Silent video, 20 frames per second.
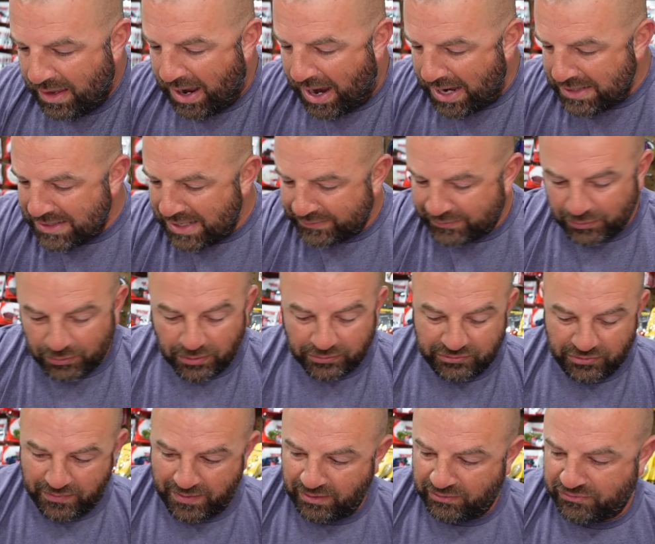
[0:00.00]
I like the
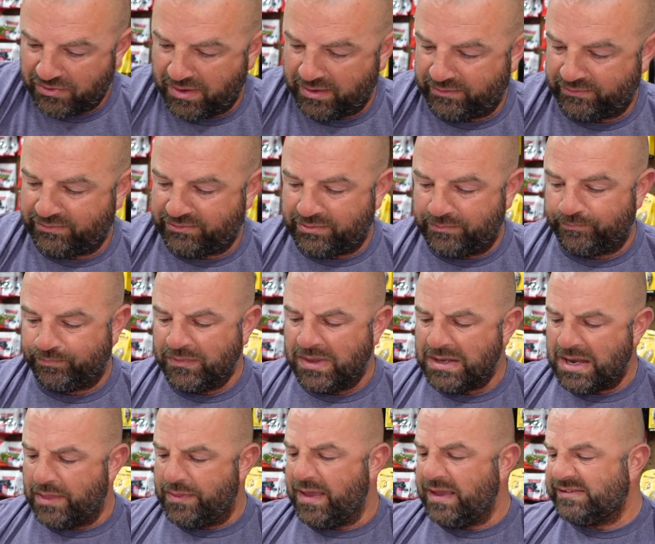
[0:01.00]
looks of these things.
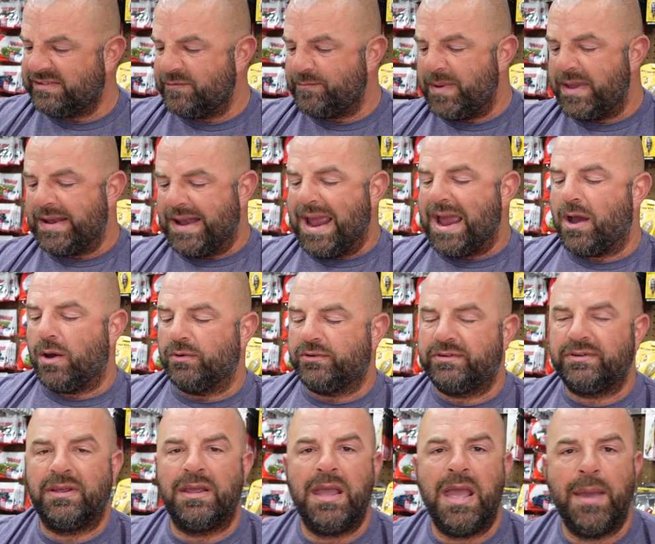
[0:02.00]
Now these have been
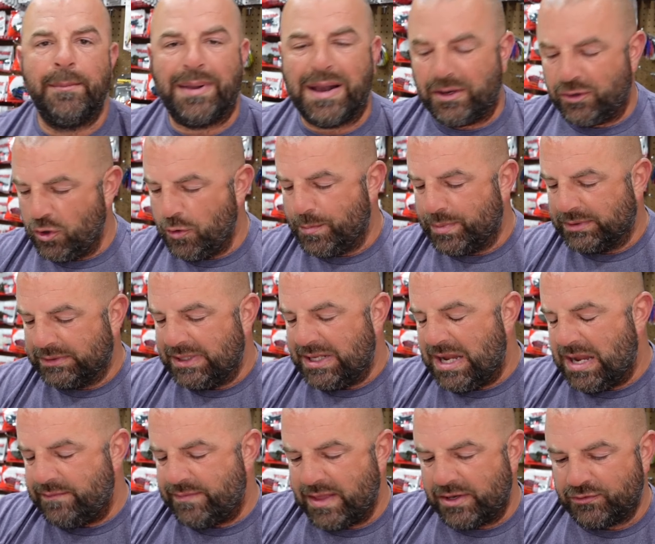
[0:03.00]
out, but I do
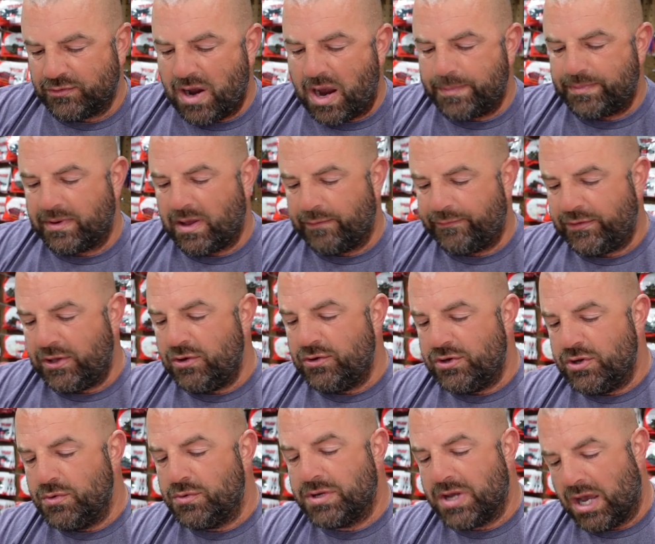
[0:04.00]
believe they dropped a few
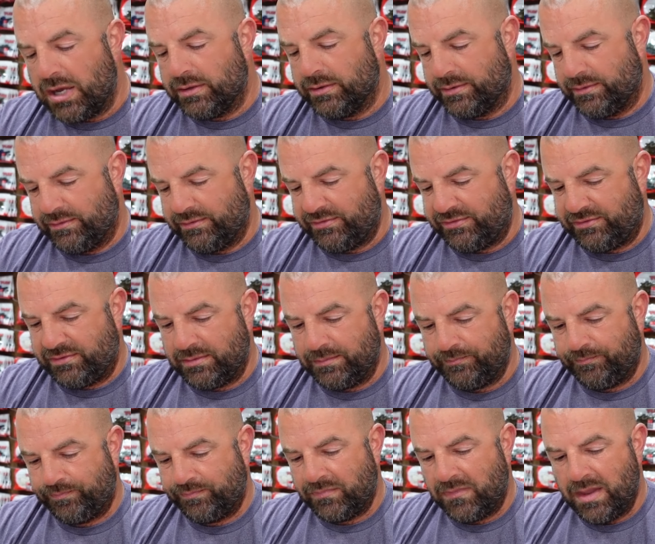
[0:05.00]
new colors.
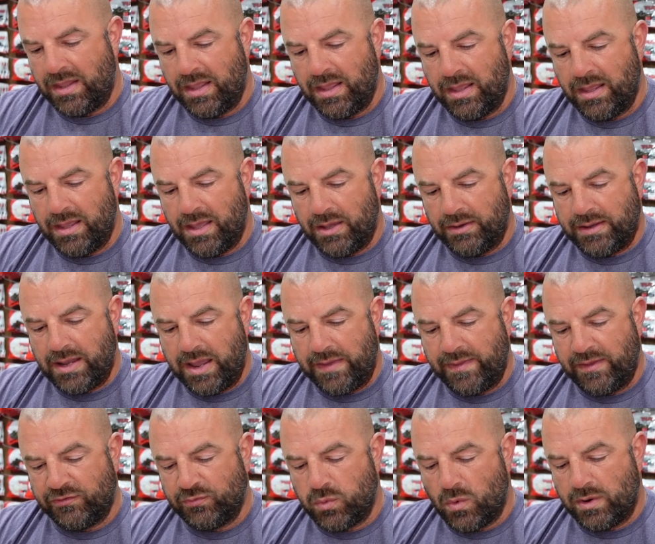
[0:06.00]
Okay,
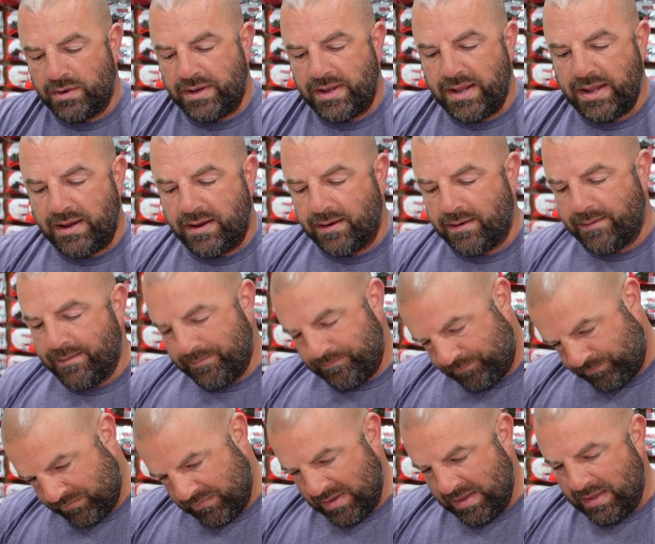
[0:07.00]
this one here,
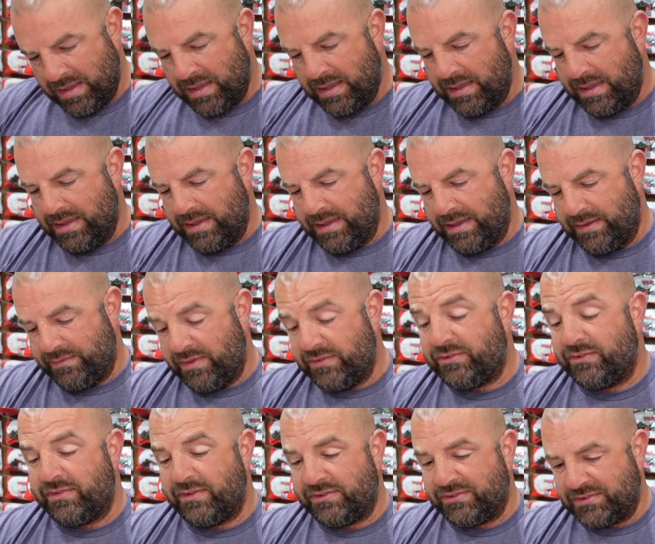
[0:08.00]

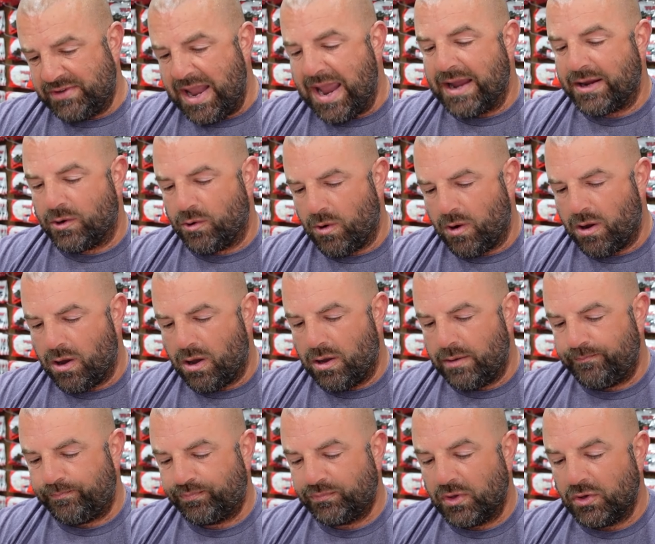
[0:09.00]
this is the Snack
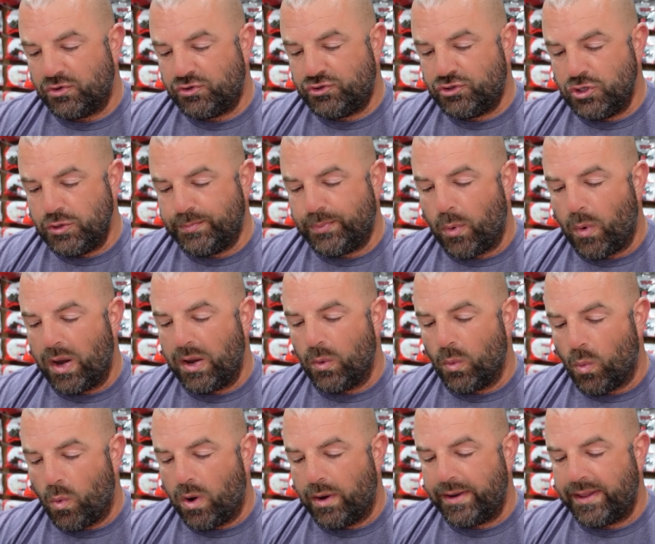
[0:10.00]
Craw,
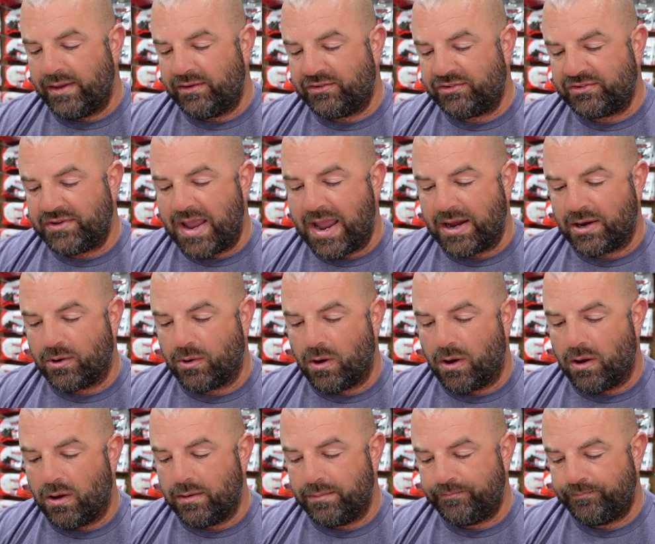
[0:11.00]
2.1 inch Snack
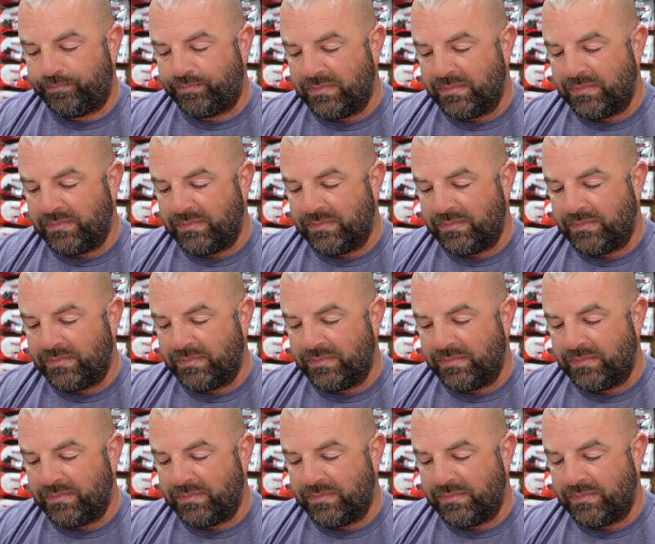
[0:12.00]
Craw,